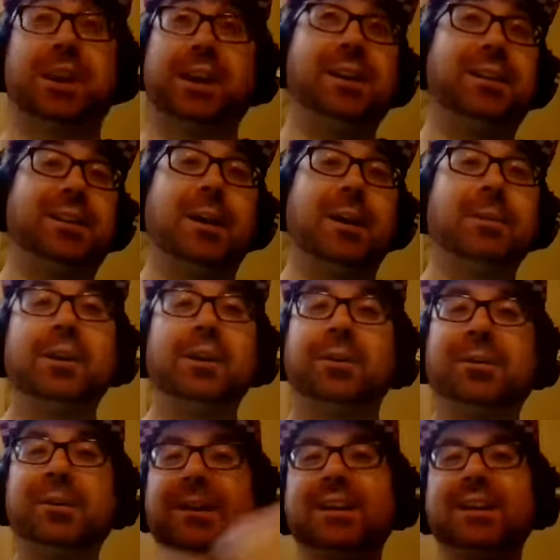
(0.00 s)
AEW?
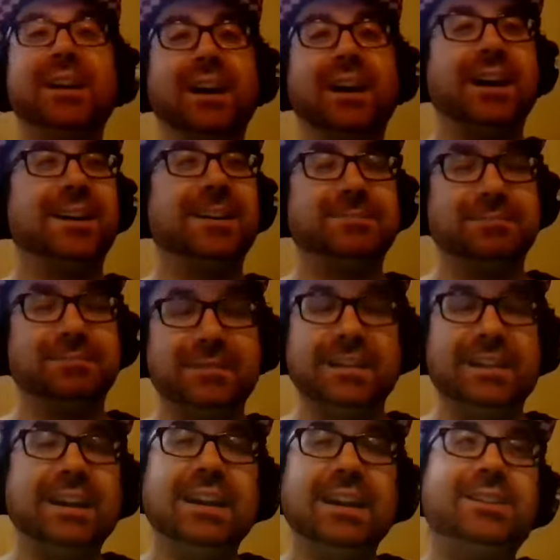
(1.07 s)

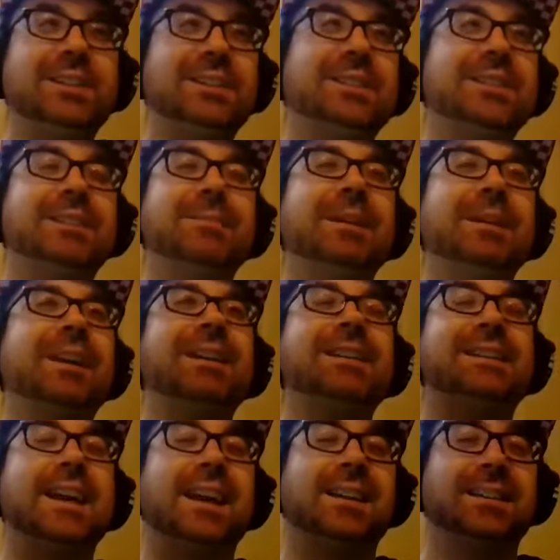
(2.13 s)
It just doesn't make any
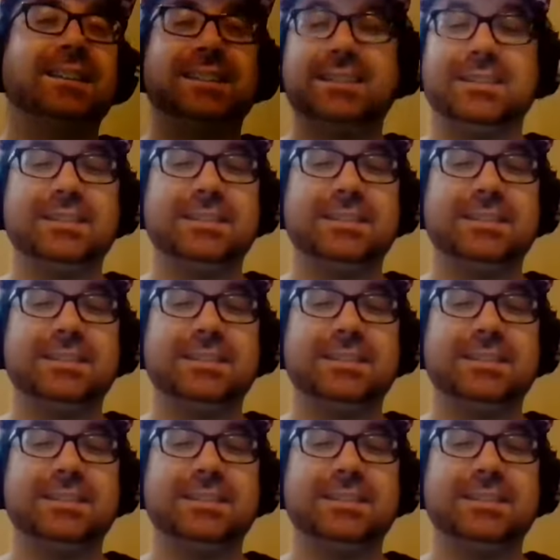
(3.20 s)
sense.